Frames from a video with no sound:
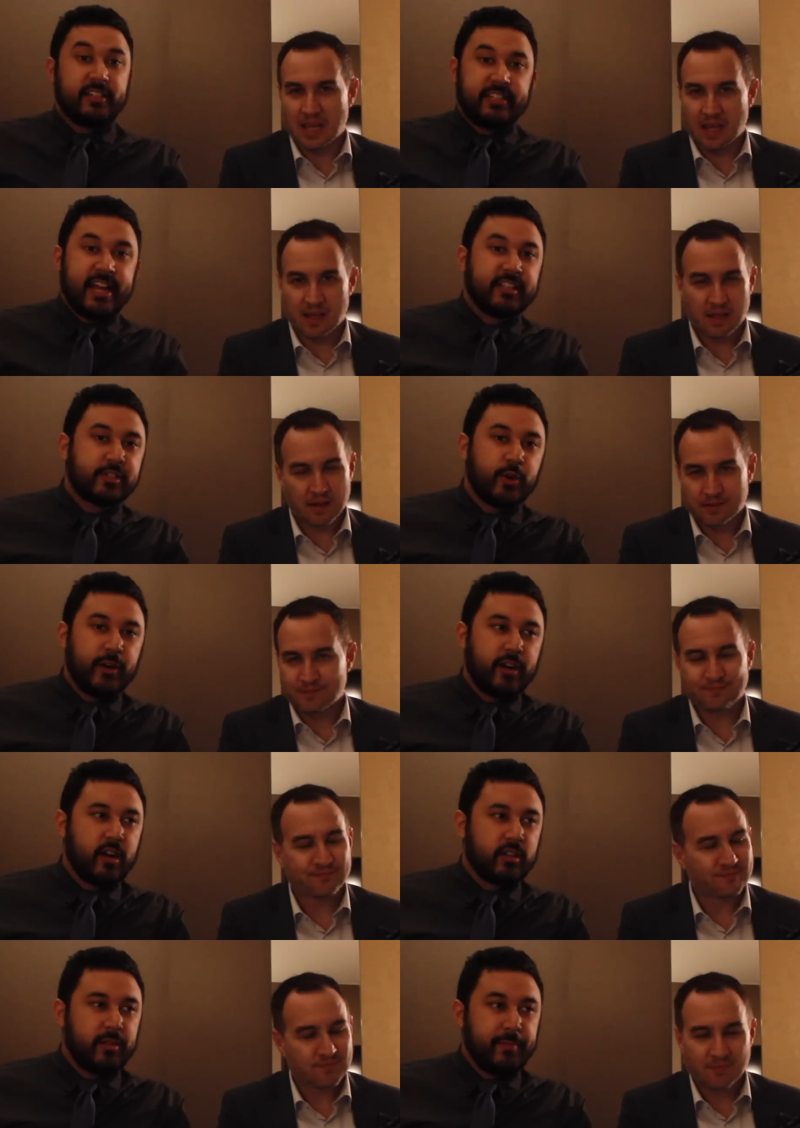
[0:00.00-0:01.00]
Speaker 1: And the yeah. dance
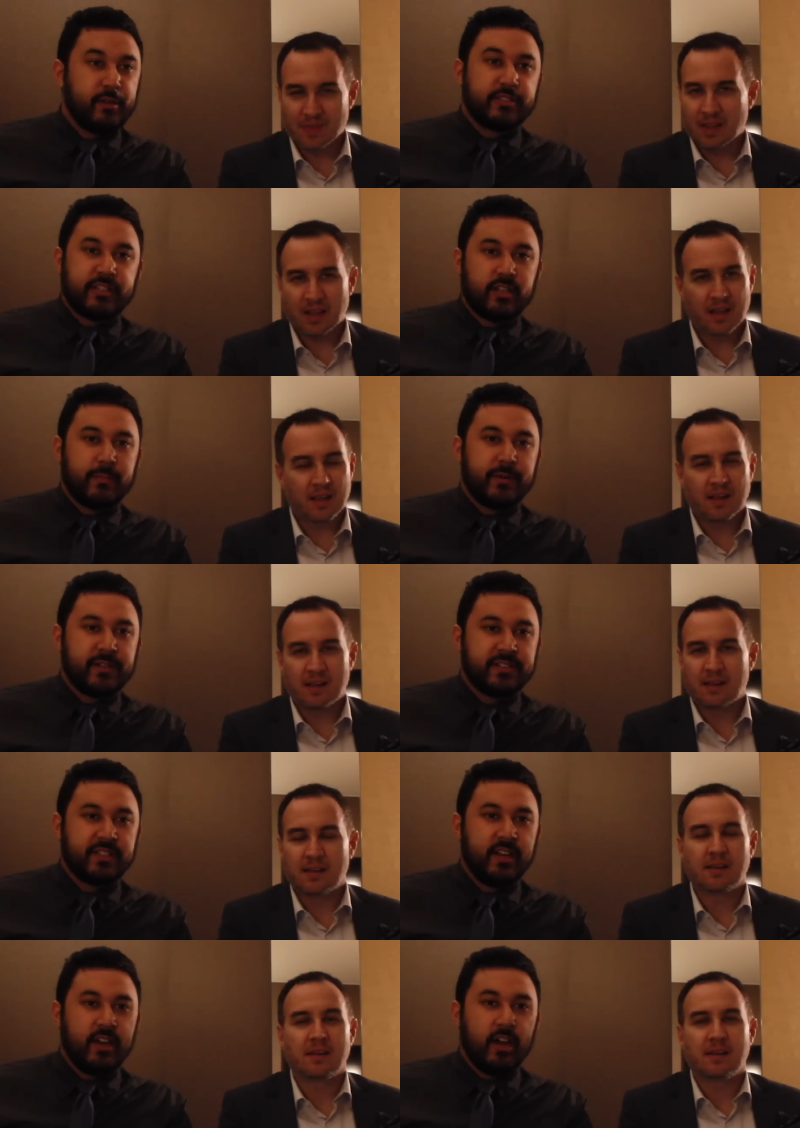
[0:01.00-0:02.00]
choreography, the music
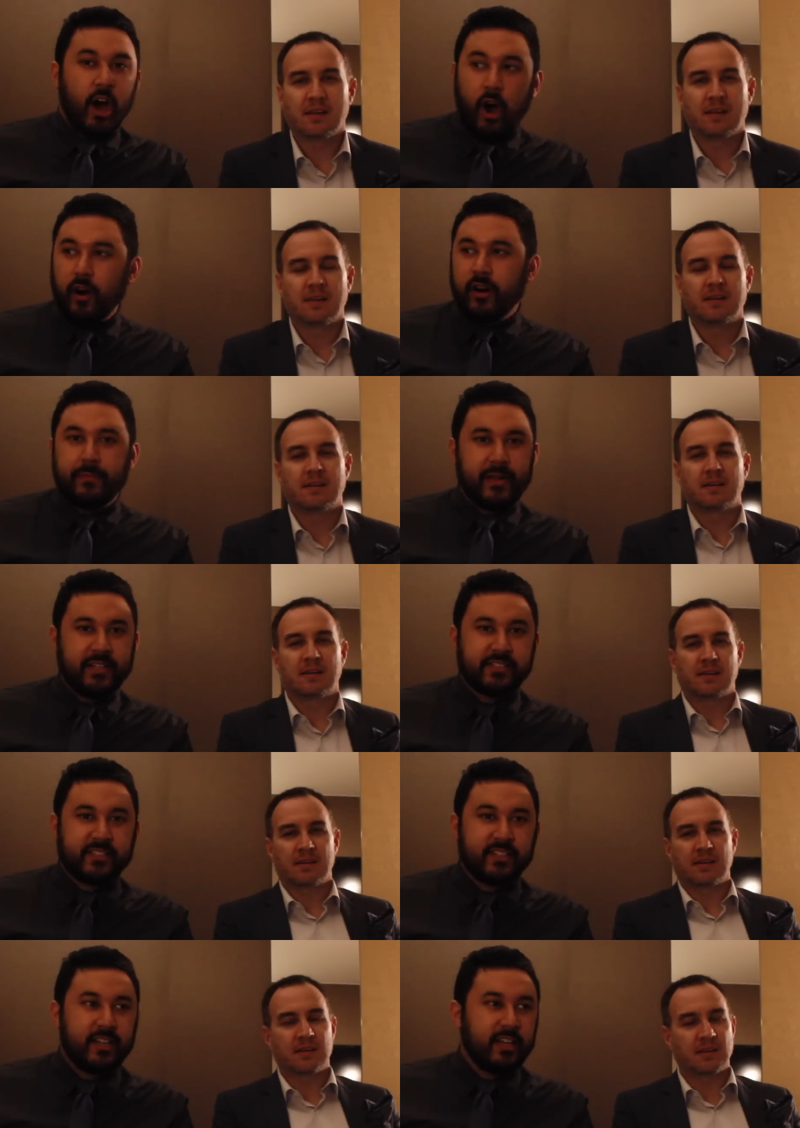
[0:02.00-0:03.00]
numbers are
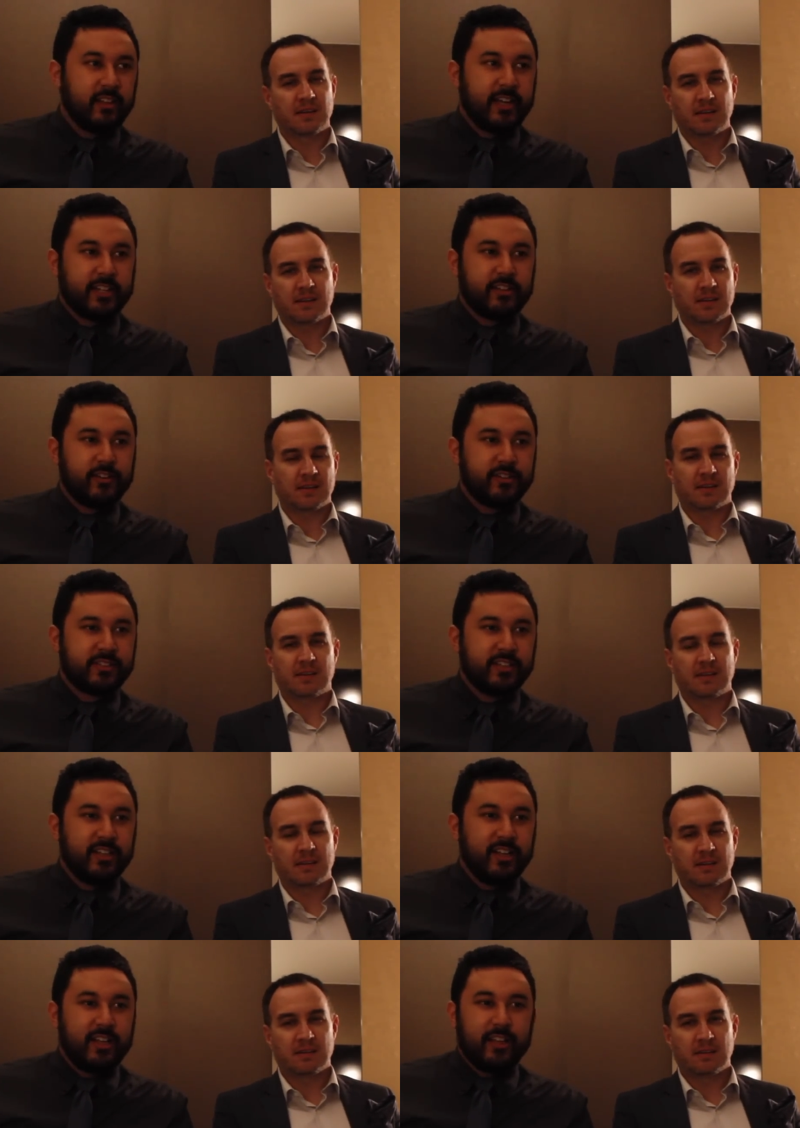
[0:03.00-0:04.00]
amazing. Like
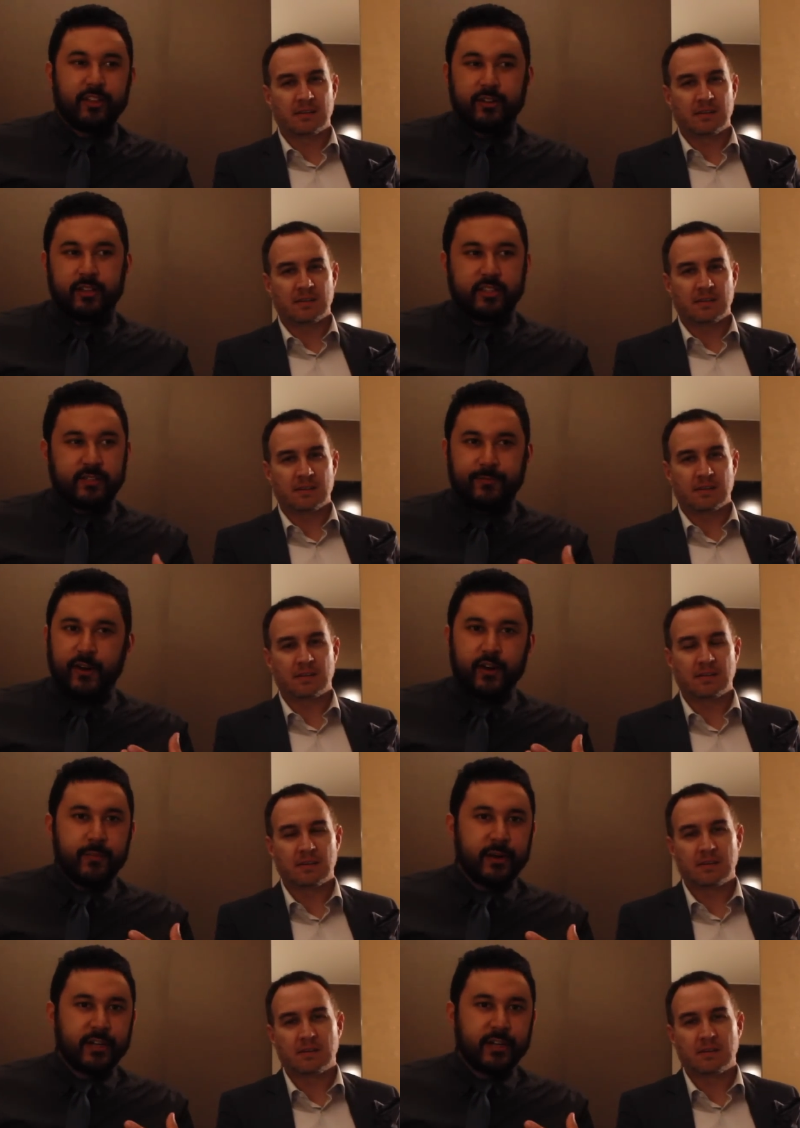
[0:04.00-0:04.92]
there's there, it's very